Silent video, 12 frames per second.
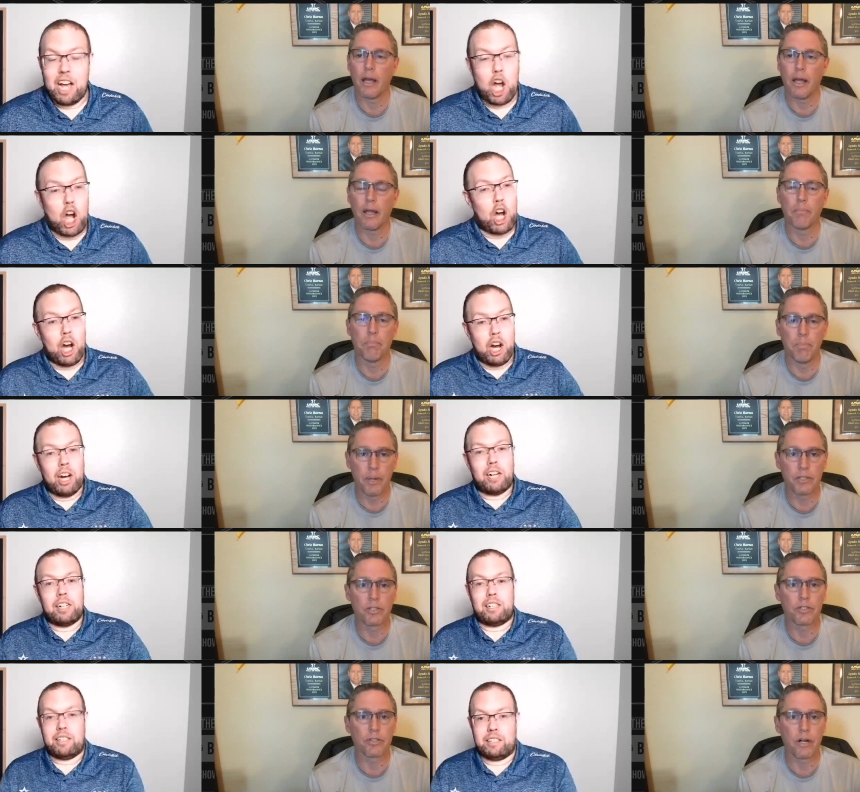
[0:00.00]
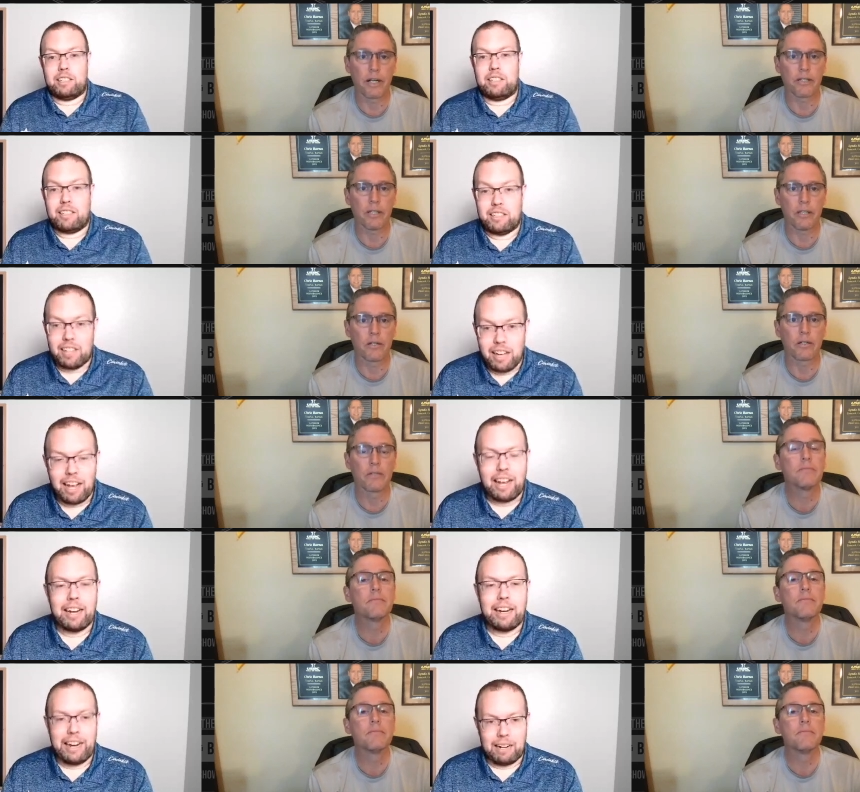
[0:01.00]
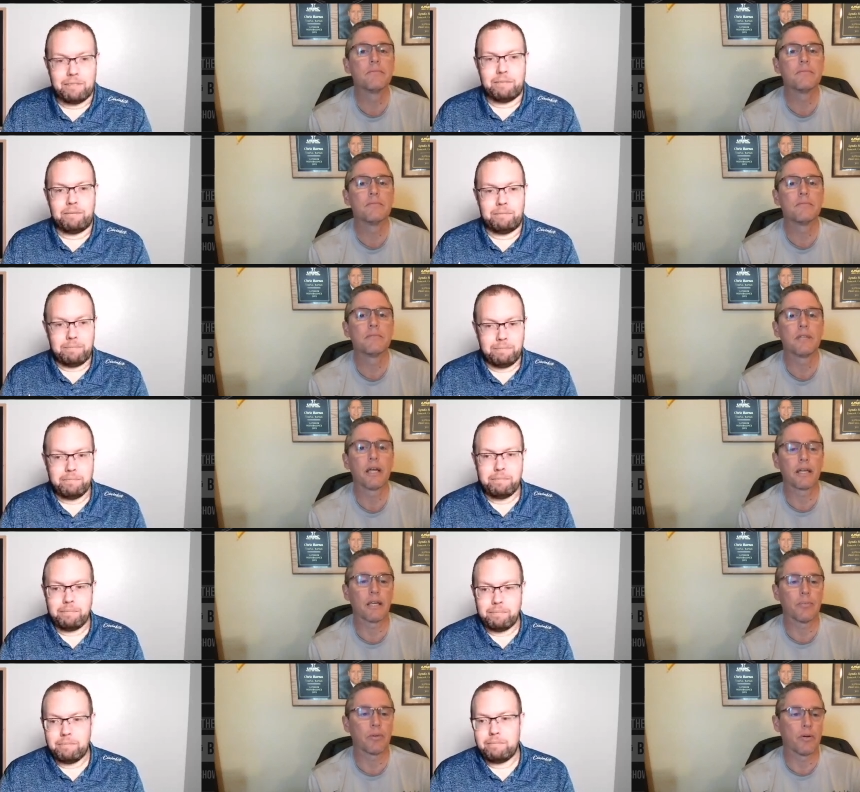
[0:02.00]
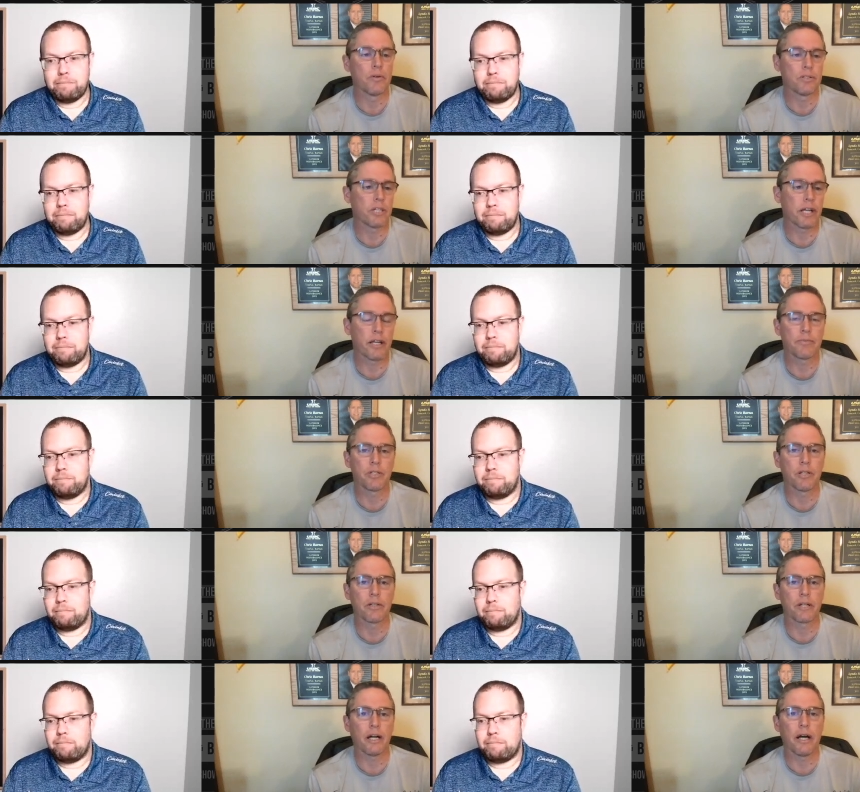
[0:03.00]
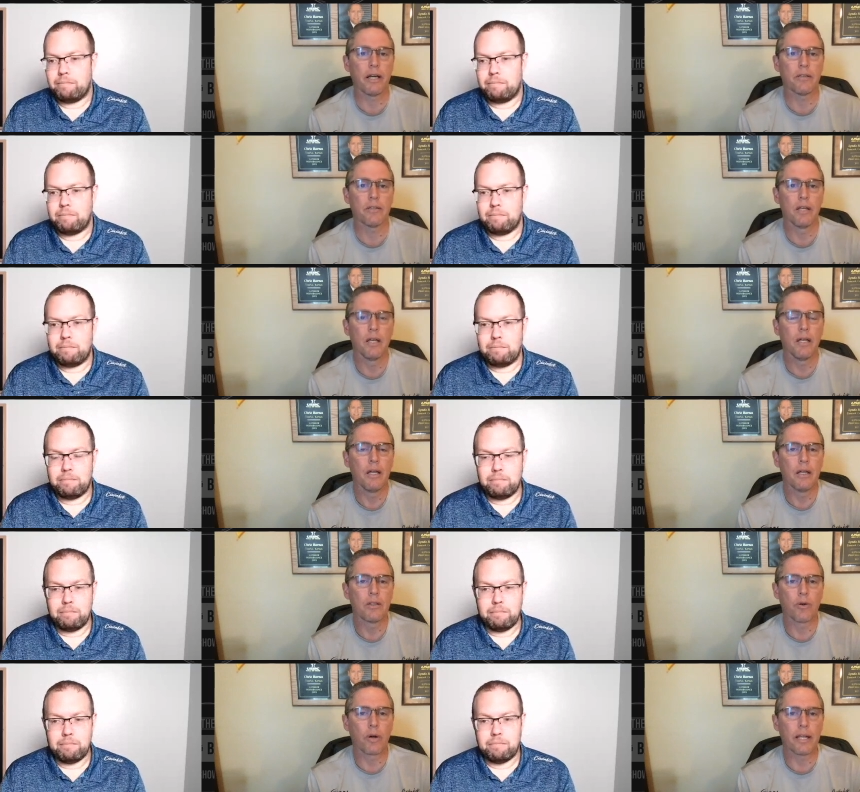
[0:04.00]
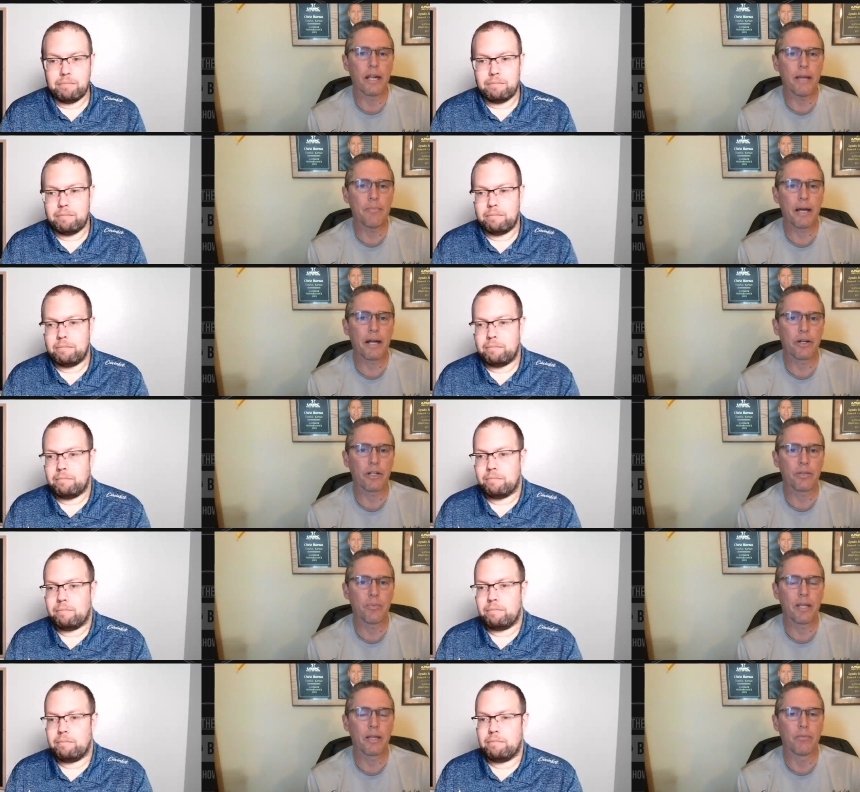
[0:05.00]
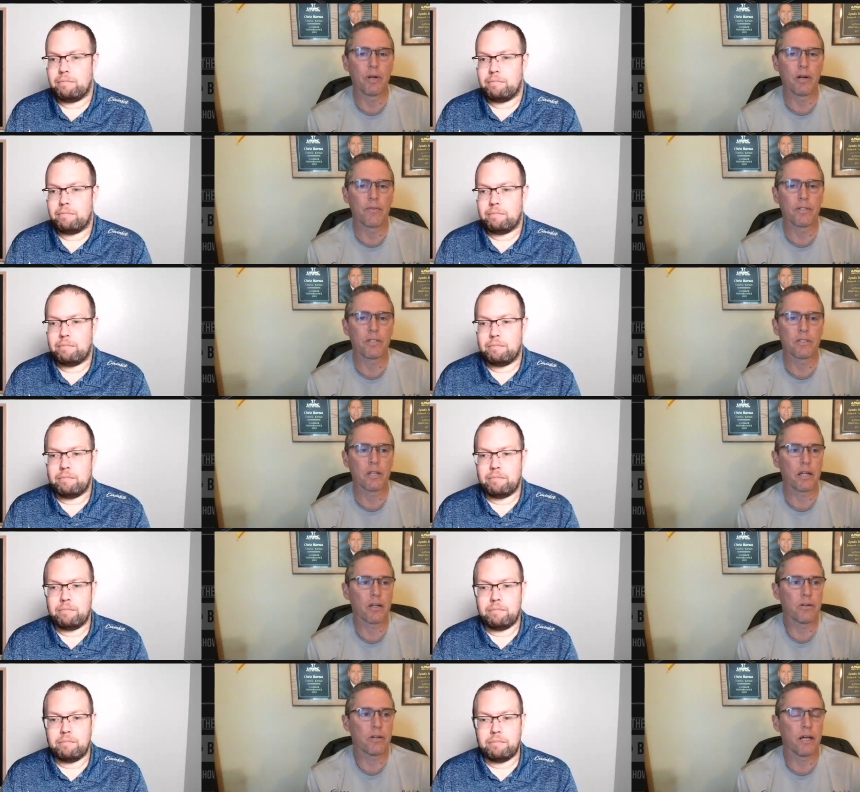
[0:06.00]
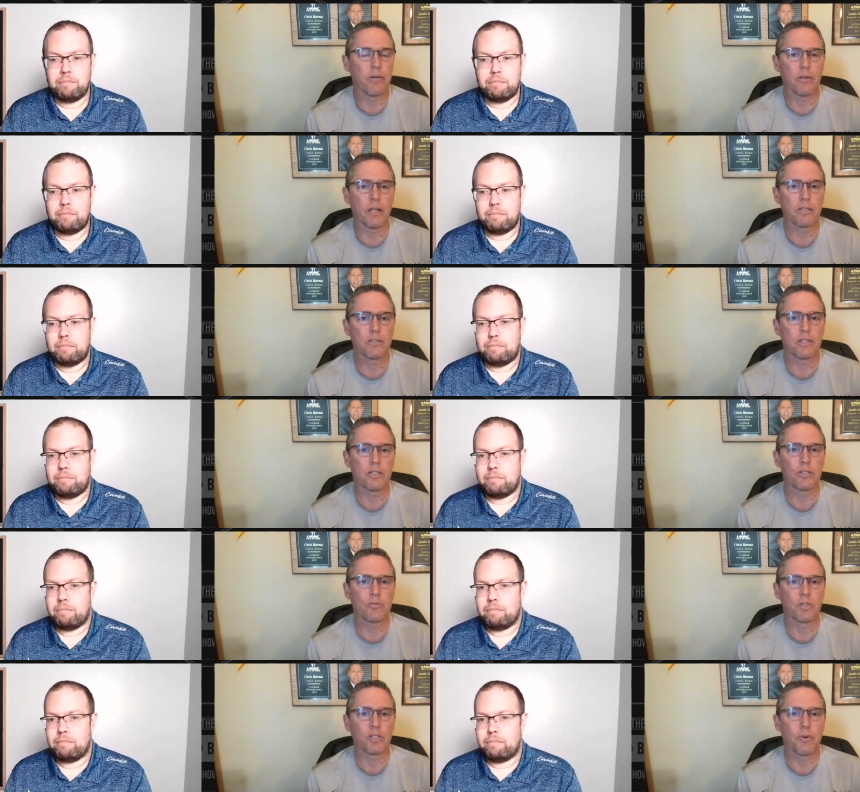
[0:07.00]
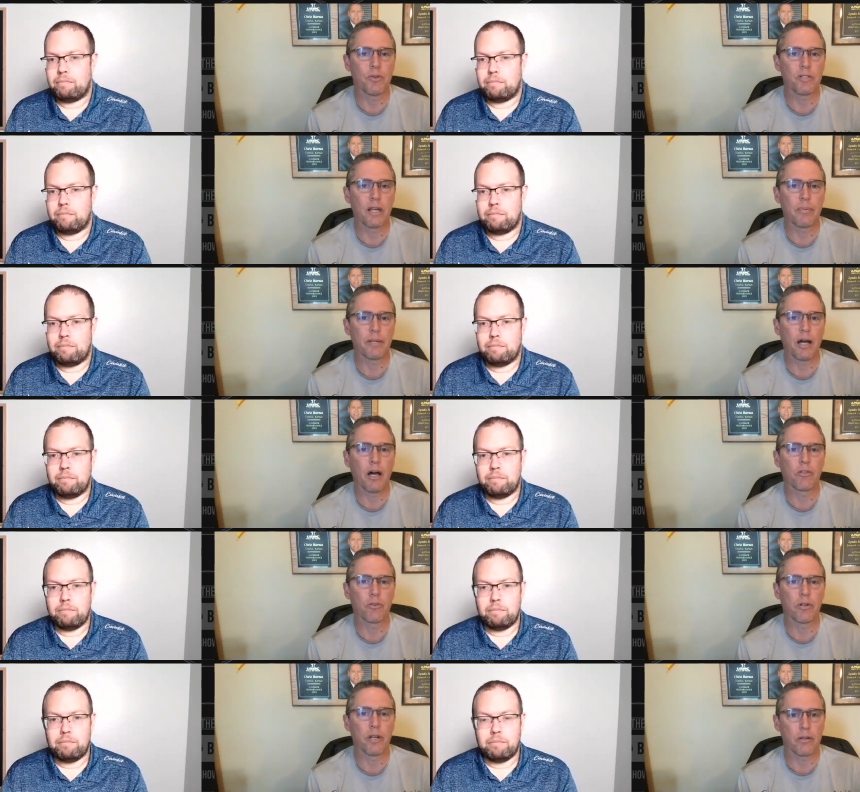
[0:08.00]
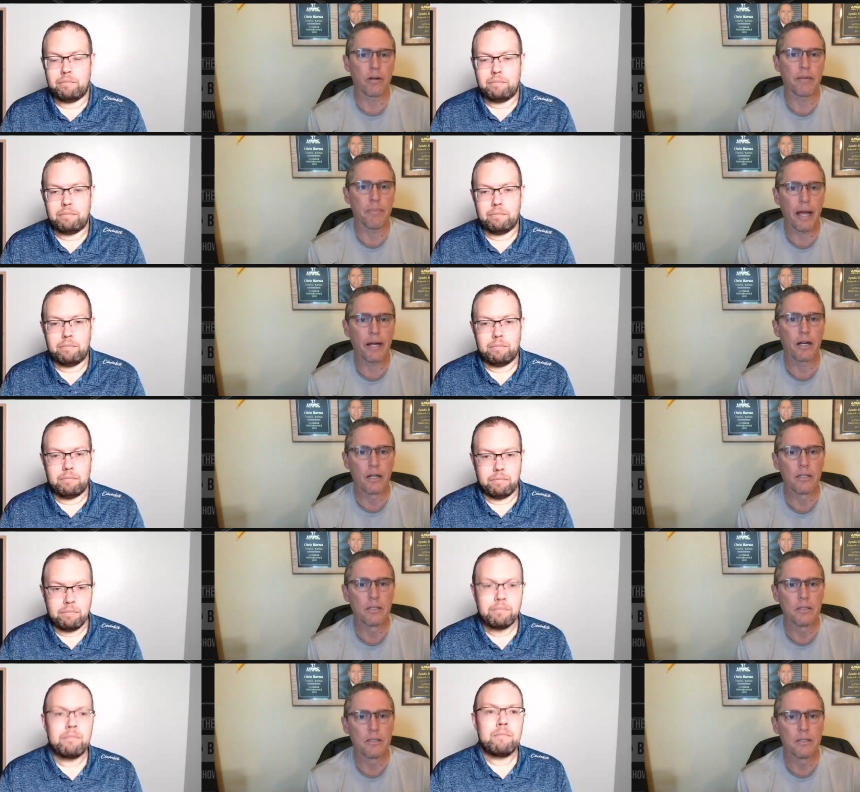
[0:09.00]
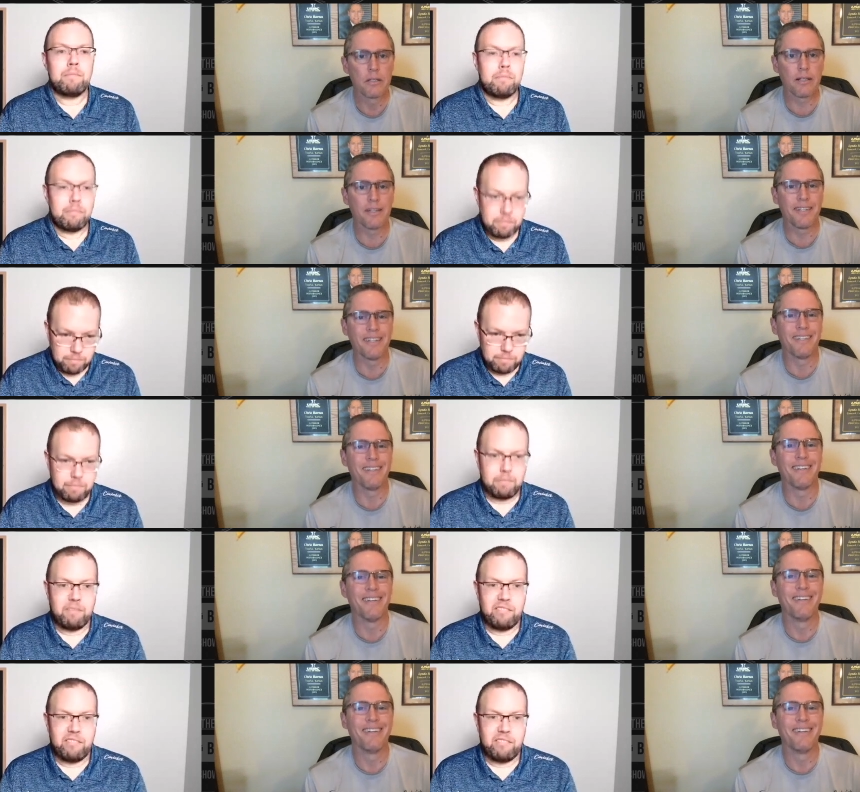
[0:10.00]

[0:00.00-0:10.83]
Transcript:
Speaker 1: a bunch of strikes either. Yeah. And keep going. Jacob's another guy. Throwing an eight bagger doesn't make him nervous. It's like, okay, well, that's this is what's supposed to happen. Now I'll throw another eight bagger.